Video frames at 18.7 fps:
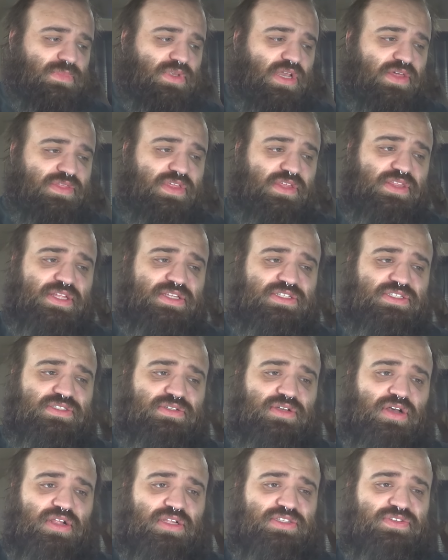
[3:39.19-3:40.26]
I think that's
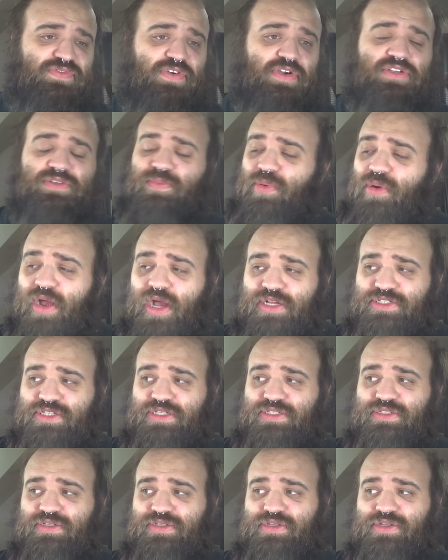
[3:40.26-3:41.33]
all as far as
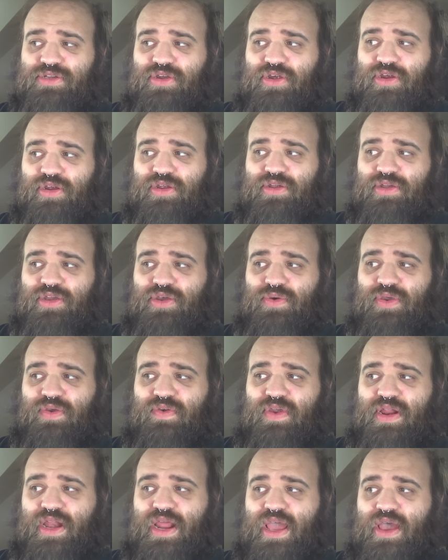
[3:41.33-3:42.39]
projects are going
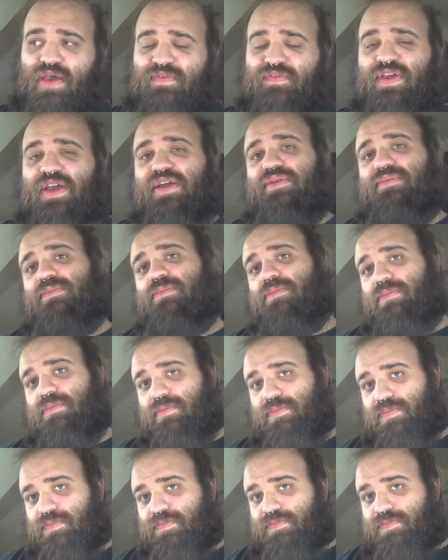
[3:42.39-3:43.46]
right now. I've got
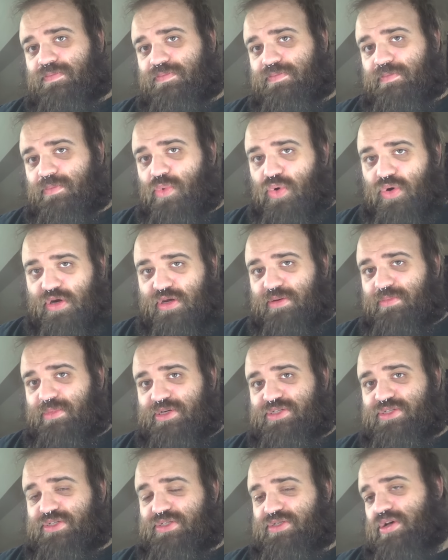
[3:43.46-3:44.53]
more
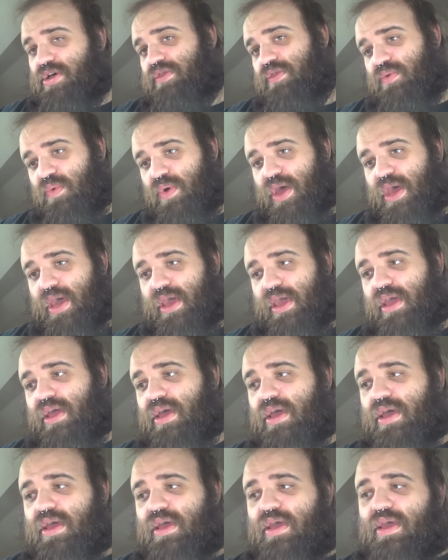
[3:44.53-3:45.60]
commissions on the way,
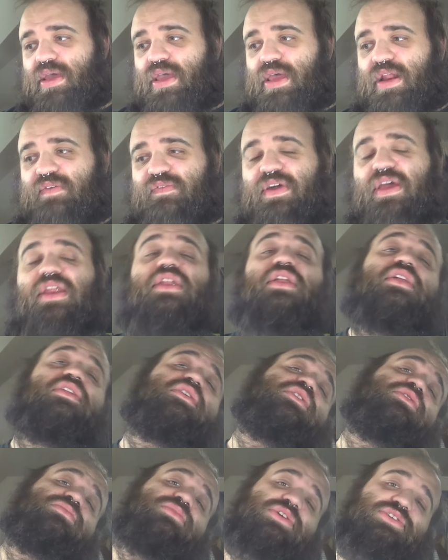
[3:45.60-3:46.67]
and I've got another
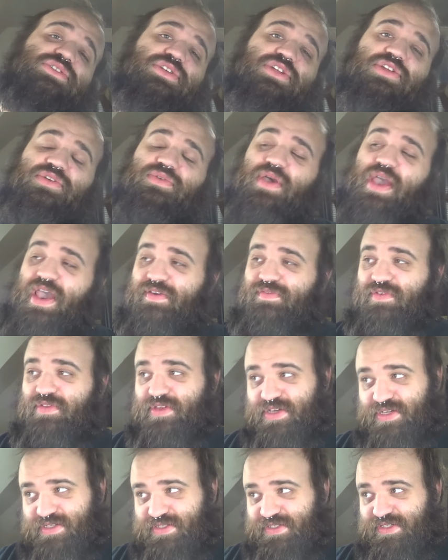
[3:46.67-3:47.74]
commission to do after the
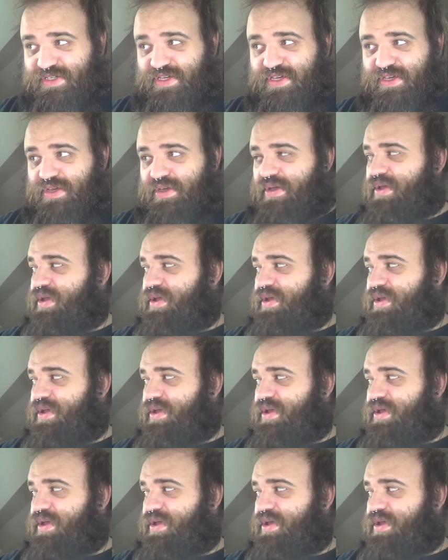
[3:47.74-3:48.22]
Kasee.